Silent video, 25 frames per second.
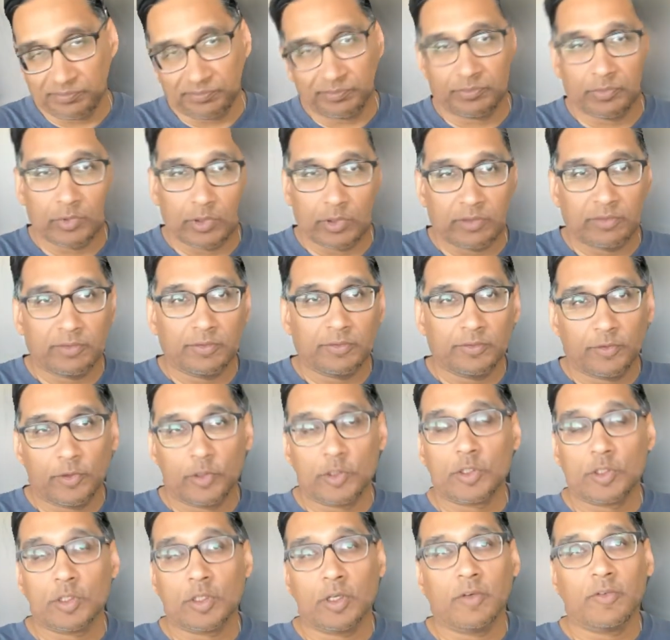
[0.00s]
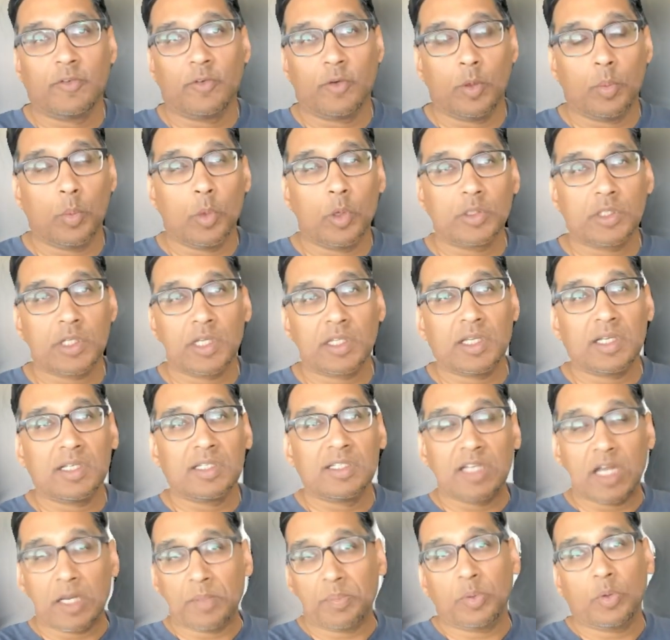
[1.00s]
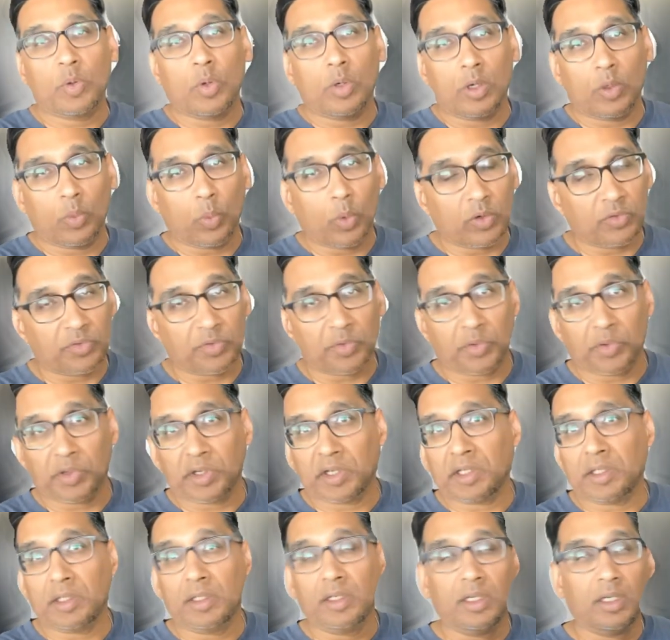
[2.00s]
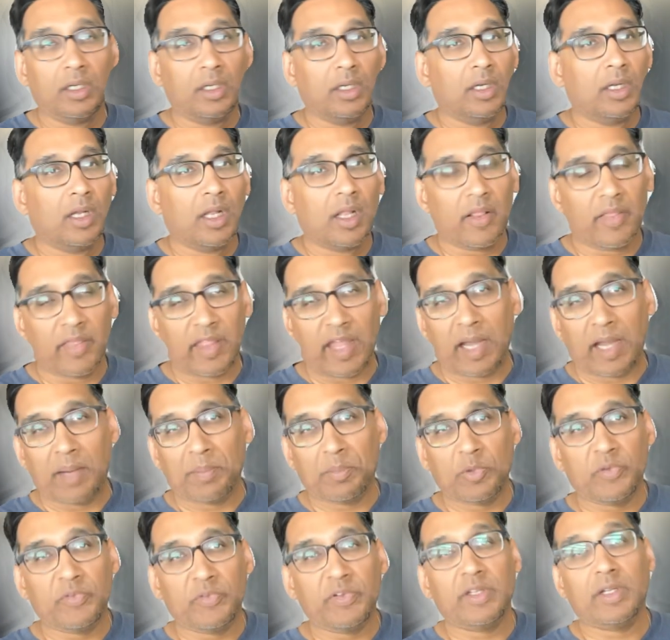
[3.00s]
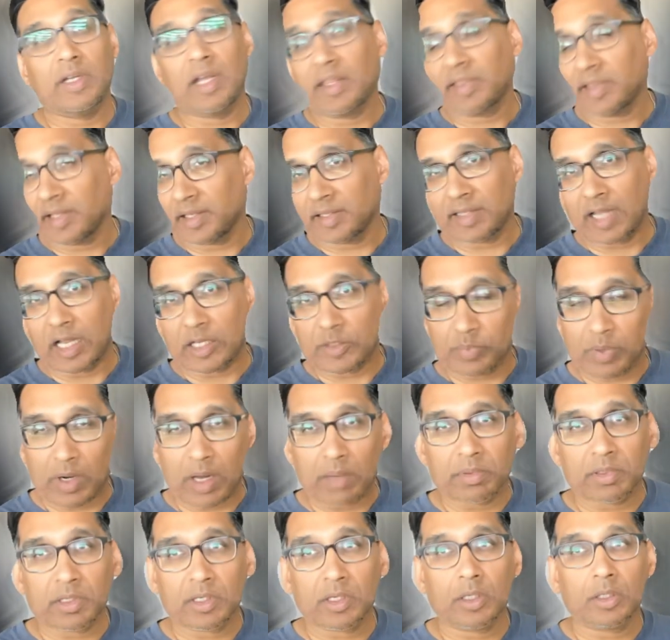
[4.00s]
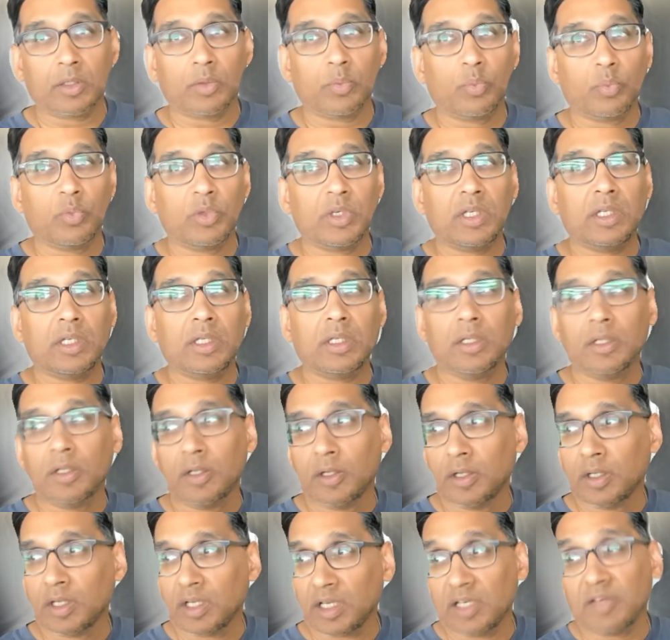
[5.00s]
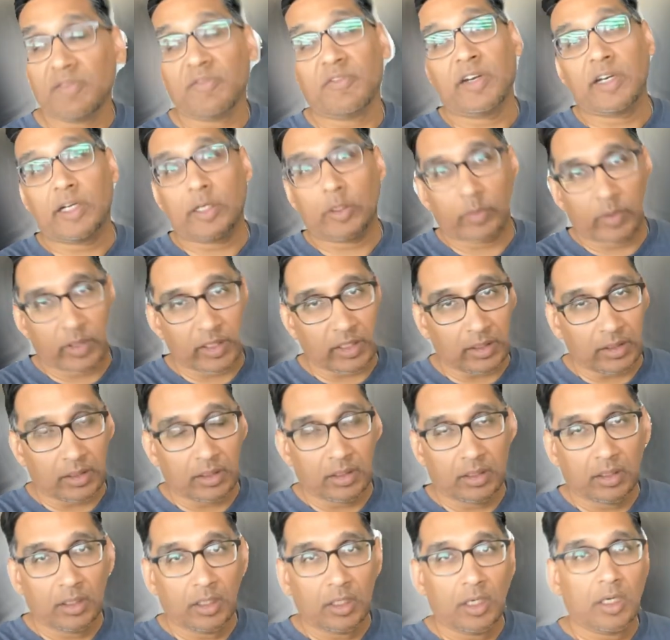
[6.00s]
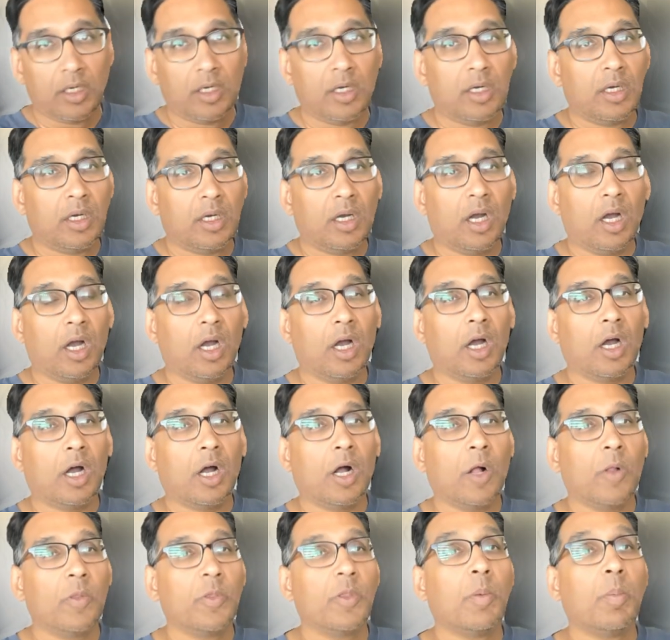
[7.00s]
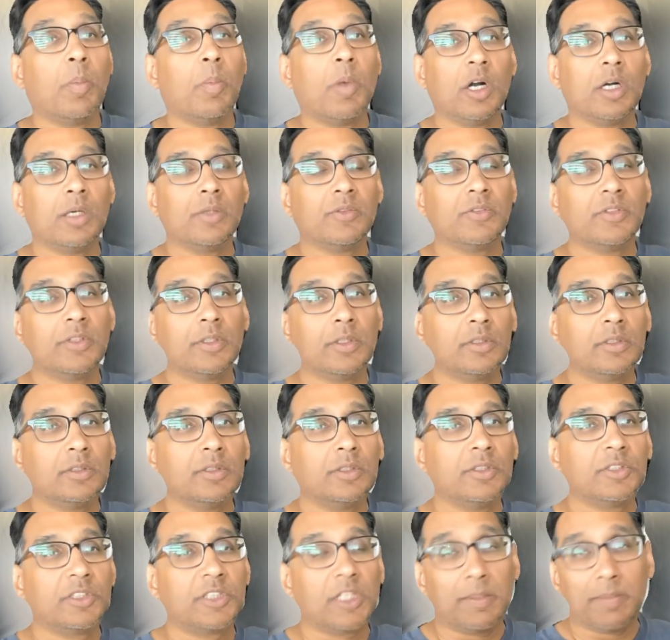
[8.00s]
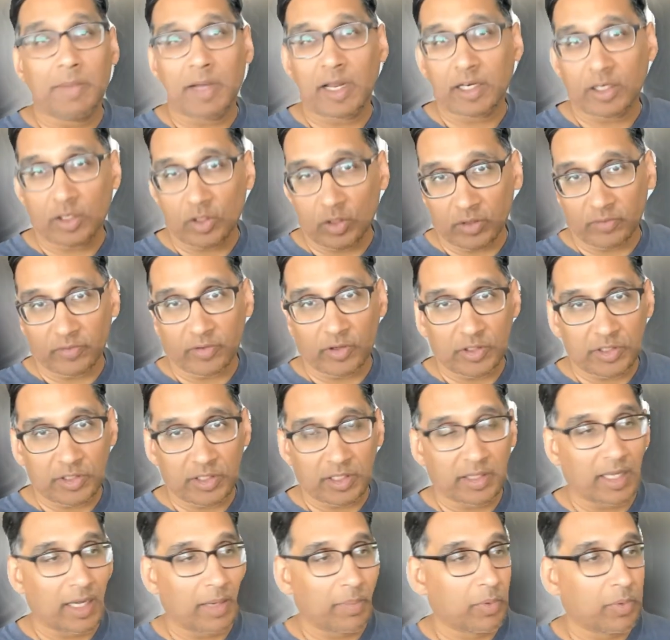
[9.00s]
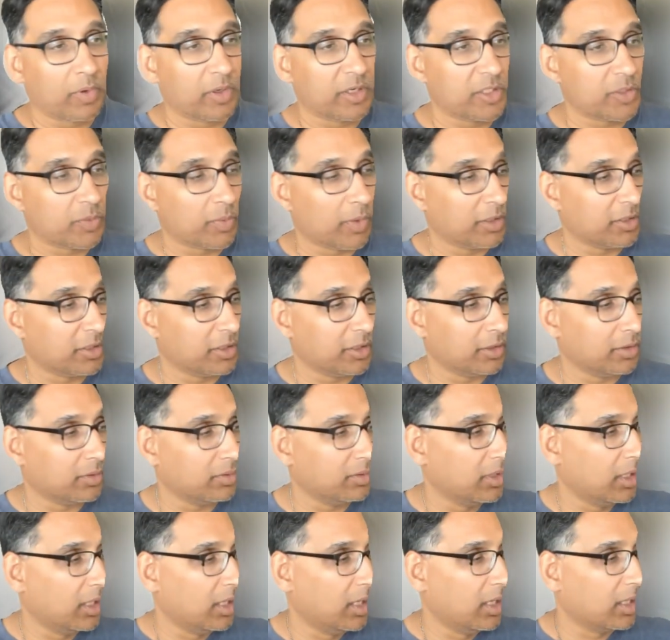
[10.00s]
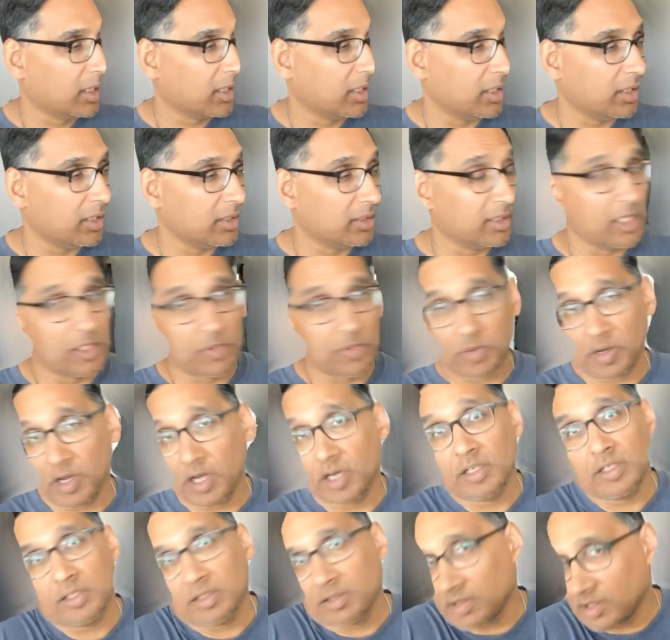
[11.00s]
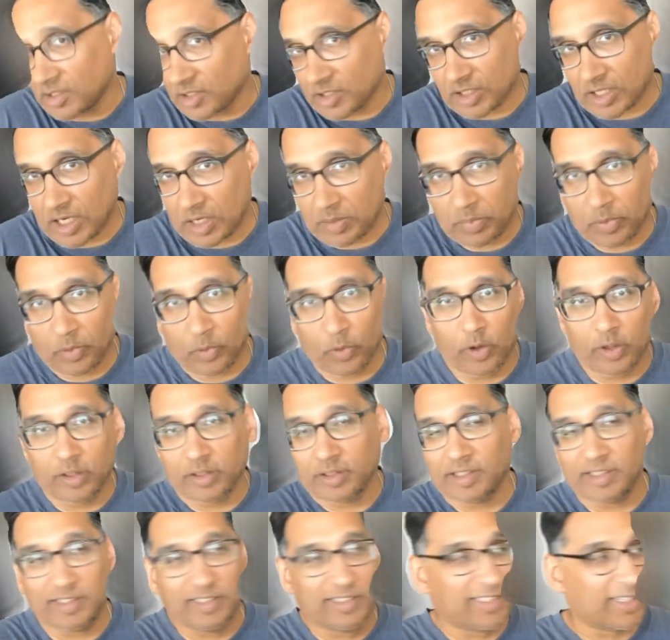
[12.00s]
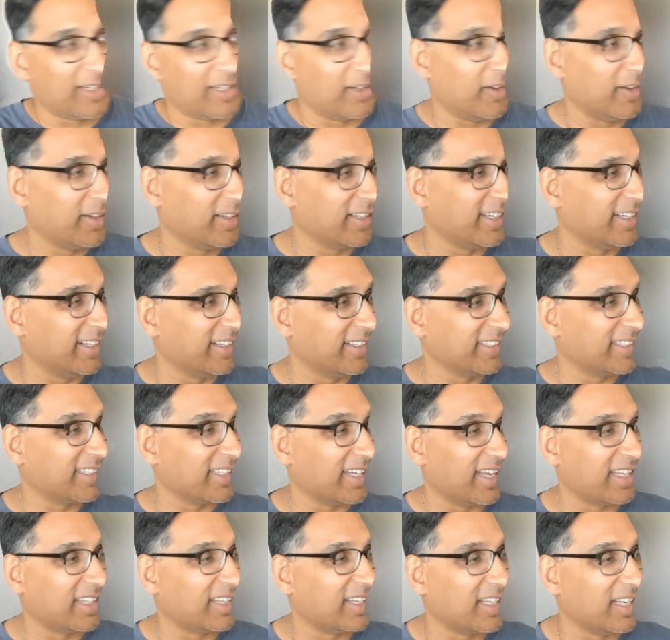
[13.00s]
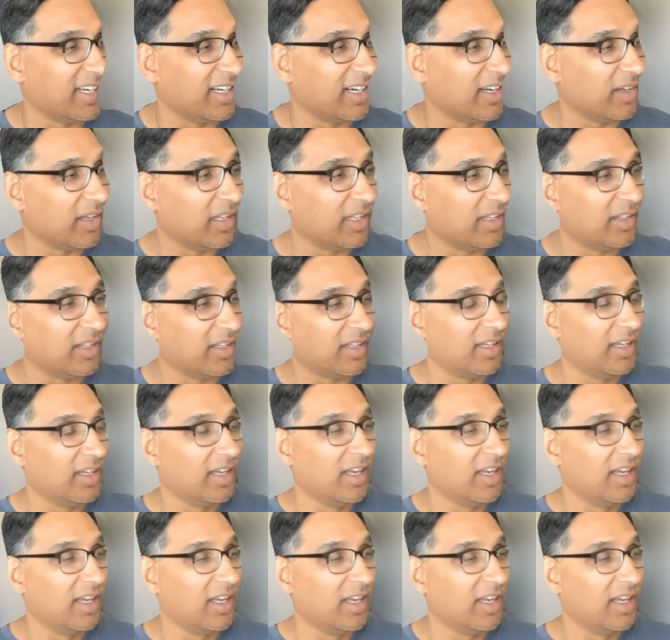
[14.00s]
well, first off, foremost, I think Deadpool, Wolverine, that movie, I think that's probably going to reinvigorate the Marvel Cinematic Universe at that point as well, too. Because let's be honest, it's Deadpool, and so it's and